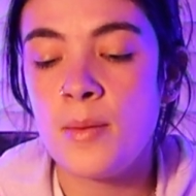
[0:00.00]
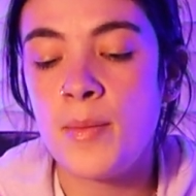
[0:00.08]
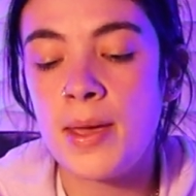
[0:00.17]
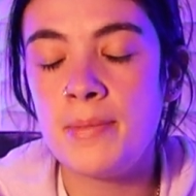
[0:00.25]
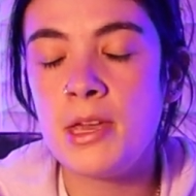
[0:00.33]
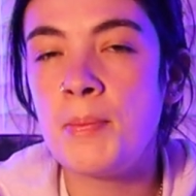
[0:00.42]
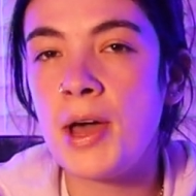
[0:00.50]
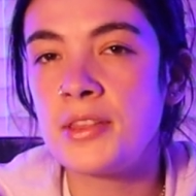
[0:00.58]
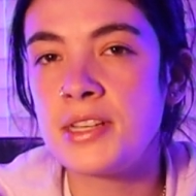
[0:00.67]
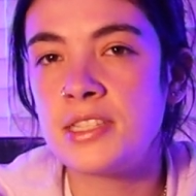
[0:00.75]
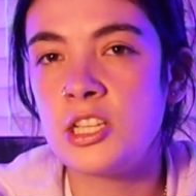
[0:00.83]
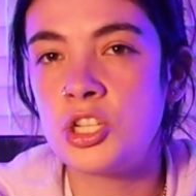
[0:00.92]
maybe
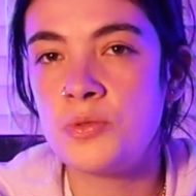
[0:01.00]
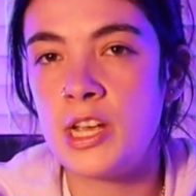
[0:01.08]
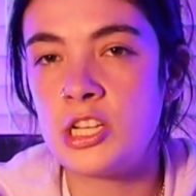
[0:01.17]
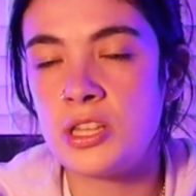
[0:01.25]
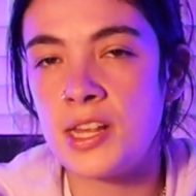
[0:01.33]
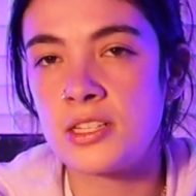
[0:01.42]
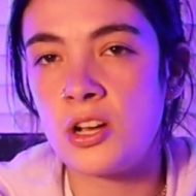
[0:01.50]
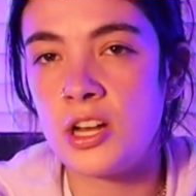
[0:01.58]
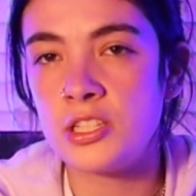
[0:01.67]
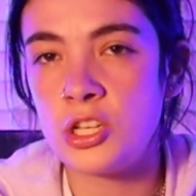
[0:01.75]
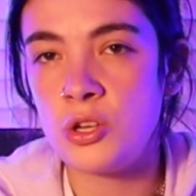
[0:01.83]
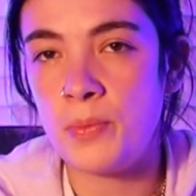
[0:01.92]
about the situation that's
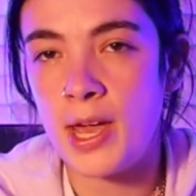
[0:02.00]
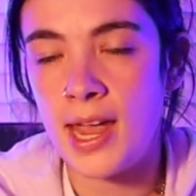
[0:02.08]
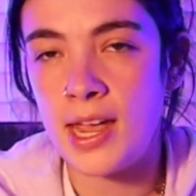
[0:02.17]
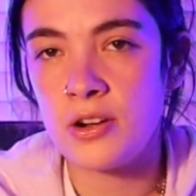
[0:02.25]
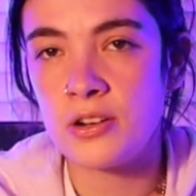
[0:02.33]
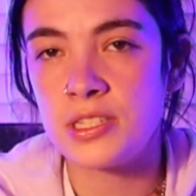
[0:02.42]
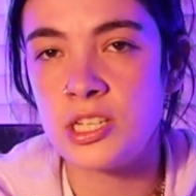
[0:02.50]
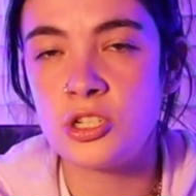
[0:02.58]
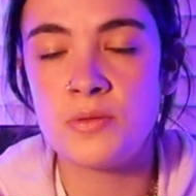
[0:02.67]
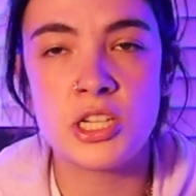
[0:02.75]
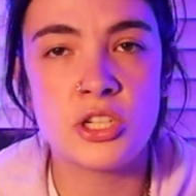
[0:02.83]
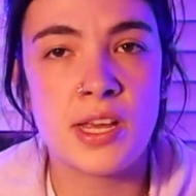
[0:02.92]
causing you pain or a
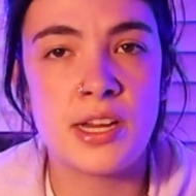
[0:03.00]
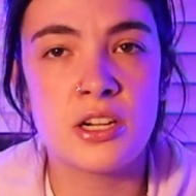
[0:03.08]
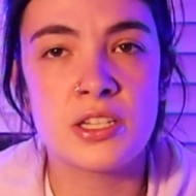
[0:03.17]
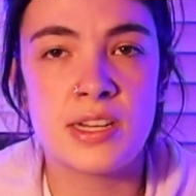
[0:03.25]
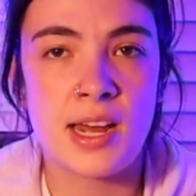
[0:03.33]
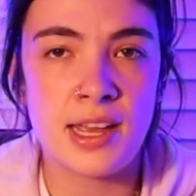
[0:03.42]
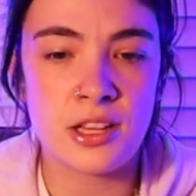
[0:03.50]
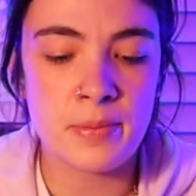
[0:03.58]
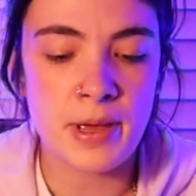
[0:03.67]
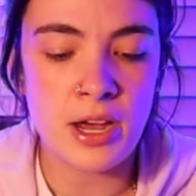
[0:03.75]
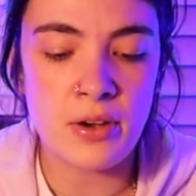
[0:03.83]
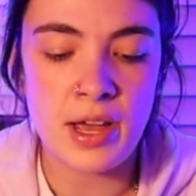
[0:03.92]
situation that you're in denial
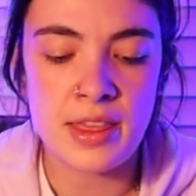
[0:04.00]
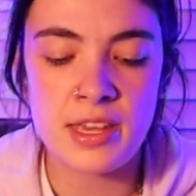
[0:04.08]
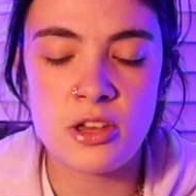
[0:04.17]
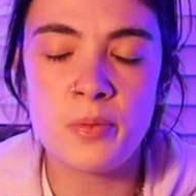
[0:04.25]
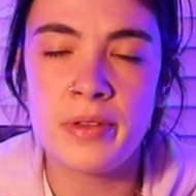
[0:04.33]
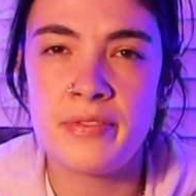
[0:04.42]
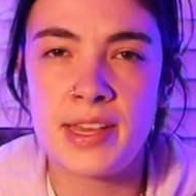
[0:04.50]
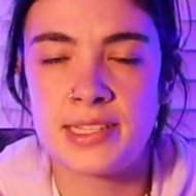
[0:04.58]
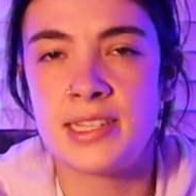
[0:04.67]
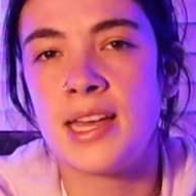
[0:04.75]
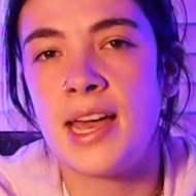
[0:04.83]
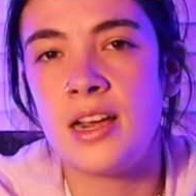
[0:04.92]
about. I think you'll be
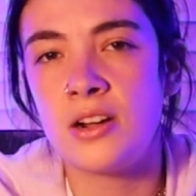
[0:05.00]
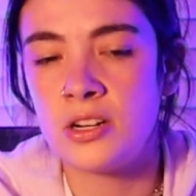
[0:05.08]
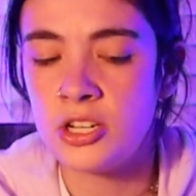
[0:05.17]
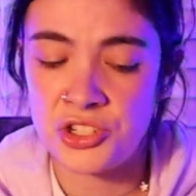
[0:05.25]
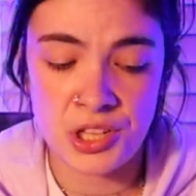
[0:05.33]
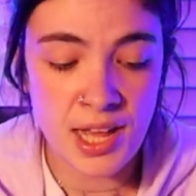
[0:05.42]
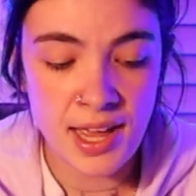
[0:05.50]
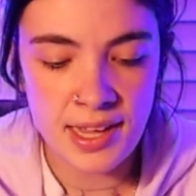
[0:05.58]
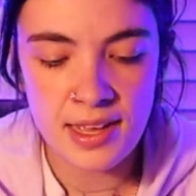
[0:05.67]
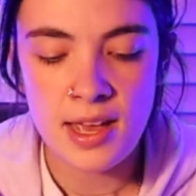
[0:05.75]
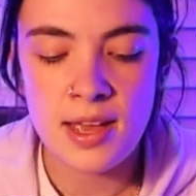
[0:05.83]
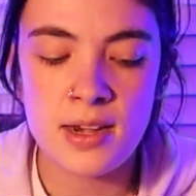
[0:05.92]
facing it head on in
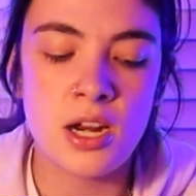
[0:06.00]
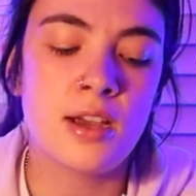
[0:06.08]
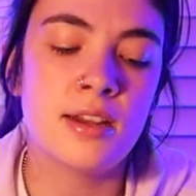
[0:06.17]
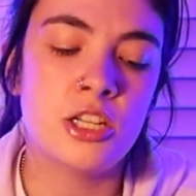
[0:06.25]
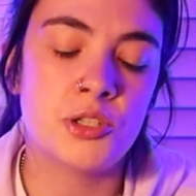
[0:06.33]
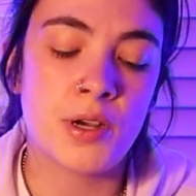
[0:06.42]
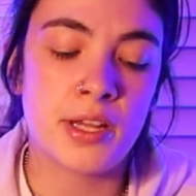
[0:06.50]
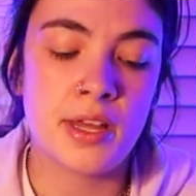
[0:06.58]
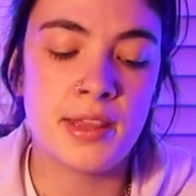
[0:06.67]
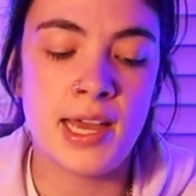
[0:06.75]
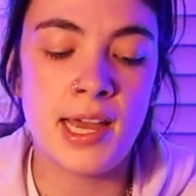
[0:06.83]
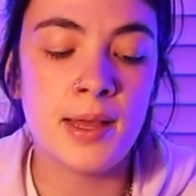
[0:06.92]
July. Not going to dwell
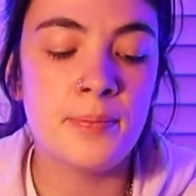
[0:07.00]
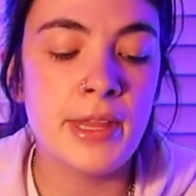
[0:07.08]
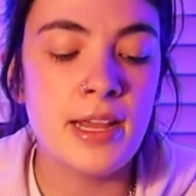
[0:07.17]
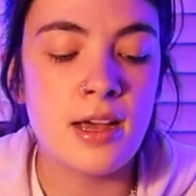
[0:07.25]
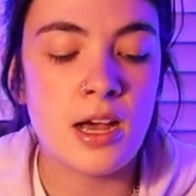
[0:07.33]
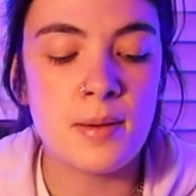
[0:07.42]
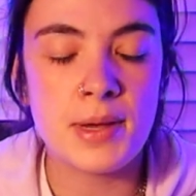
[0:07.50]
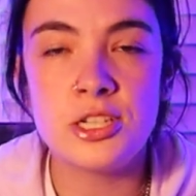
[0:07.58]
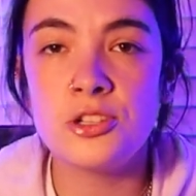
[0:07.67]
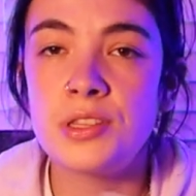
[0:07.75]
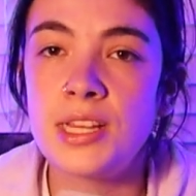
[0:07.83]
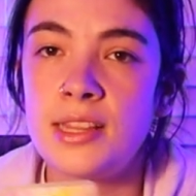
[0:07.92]
on that. I
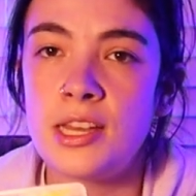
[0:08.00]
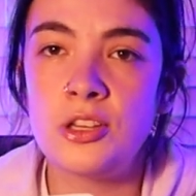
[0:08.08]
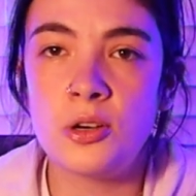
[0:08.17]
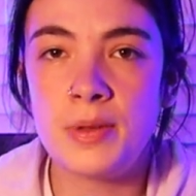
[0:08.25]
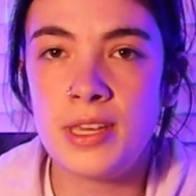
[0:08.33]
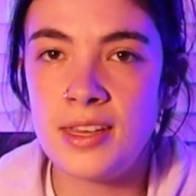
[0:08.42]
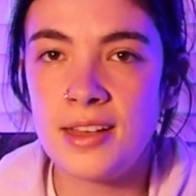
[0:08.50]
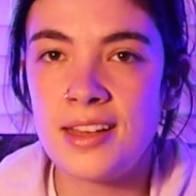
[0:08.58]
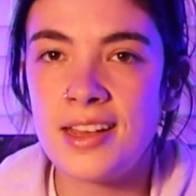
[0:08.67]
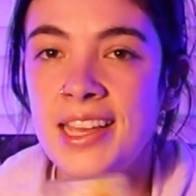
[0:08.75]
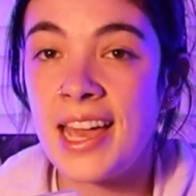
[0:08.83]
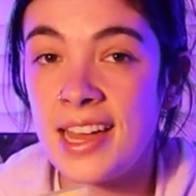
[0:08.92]
do think that you'll be,
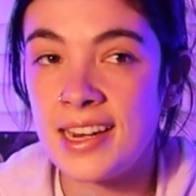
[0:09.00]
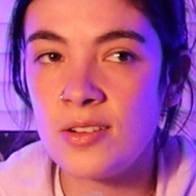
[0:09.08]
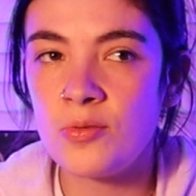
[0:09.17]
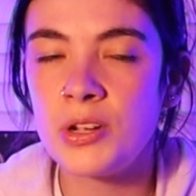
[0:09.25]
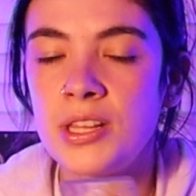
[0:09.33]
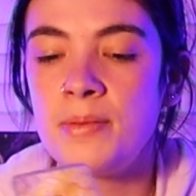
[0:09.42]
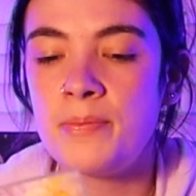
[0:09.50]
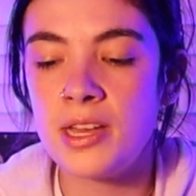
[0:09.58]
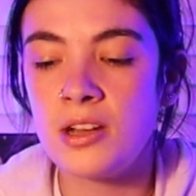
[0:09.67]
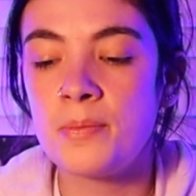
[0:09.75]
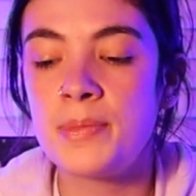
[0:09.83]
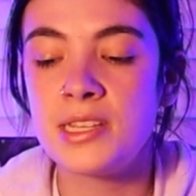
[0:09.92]
again, really
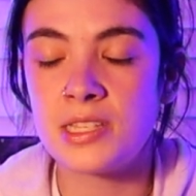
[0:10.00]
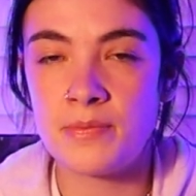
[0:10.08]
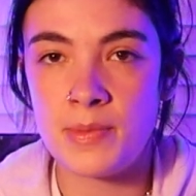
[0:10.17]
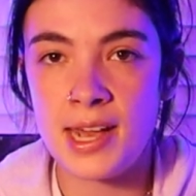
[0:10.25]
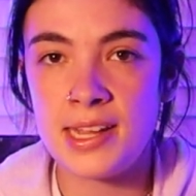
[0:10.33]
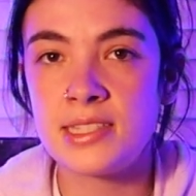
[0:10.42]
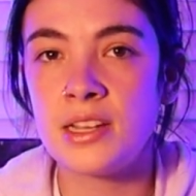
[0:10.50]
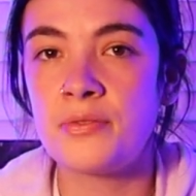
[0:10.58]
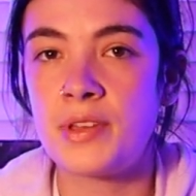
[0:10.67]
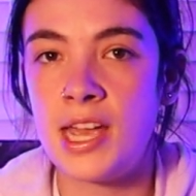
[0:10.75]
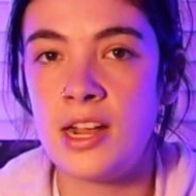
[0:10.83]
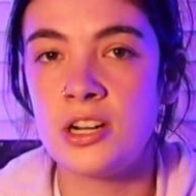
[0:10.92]
big on peace of mind,
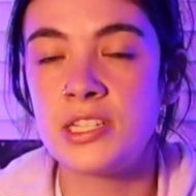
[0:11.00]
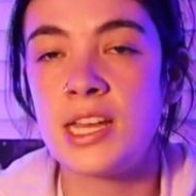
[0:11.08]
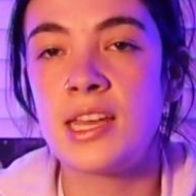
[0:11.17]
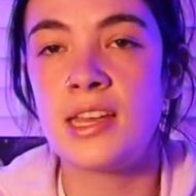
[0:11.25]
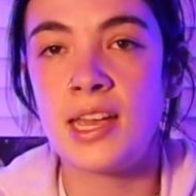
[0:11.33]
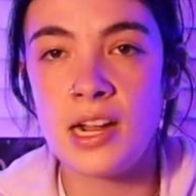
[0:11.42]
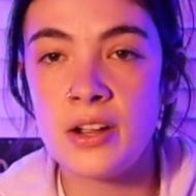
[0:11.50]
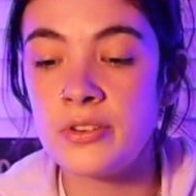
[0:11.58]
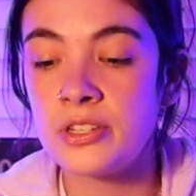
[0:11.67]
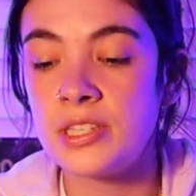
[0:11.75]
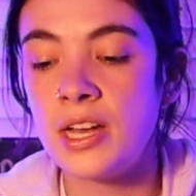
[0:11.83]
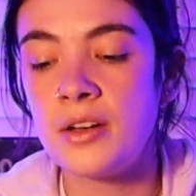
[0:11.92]
self-care, taking care of
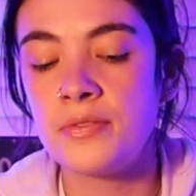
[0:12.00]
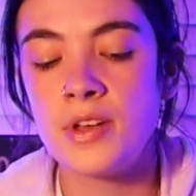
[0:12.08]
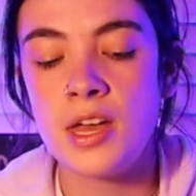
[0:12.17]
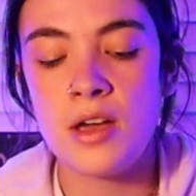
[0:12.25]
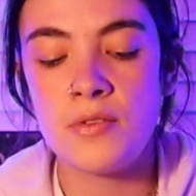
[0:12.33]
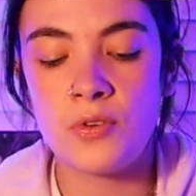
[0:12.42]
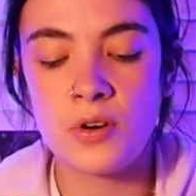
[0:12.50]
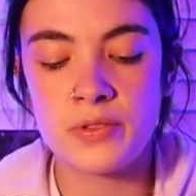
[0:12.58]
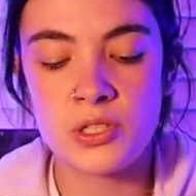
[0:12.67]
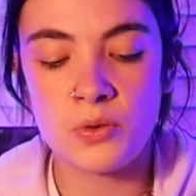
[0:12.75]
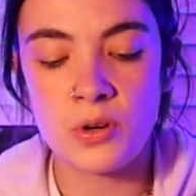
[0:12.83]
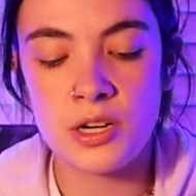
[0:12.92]
yourself, Four of
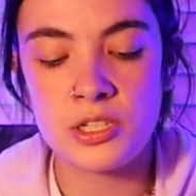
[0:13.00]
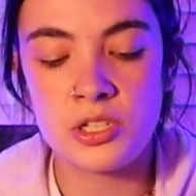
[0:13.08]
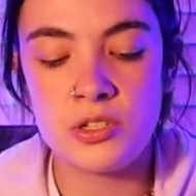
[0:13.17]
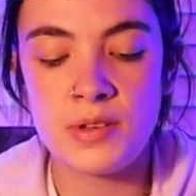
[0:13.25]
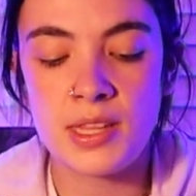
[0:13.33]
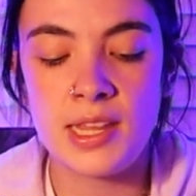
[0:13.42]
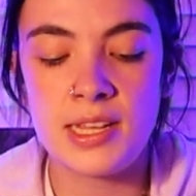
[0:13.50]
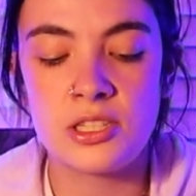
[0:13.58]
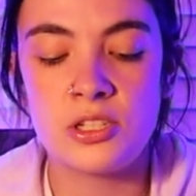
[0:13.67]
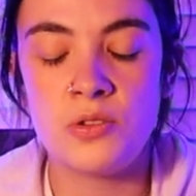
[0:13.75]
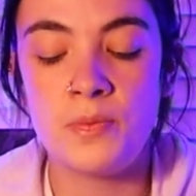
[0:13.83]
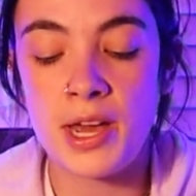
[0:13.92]
Swords, doing
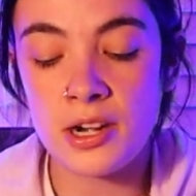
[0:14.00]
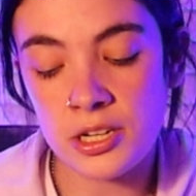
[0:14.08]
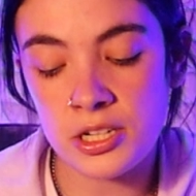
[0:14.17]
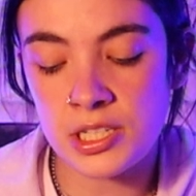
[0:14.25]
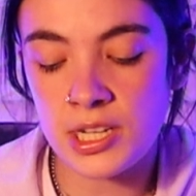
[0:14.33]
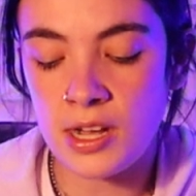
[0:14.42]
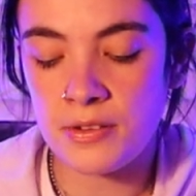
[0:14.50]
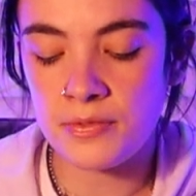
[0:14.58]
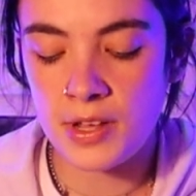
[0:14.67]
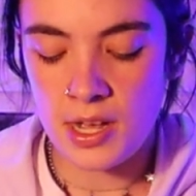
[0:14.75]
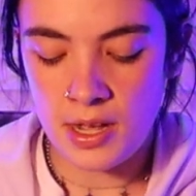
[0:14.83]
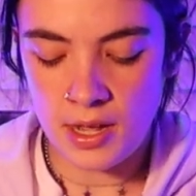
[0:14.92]
things to better yourself,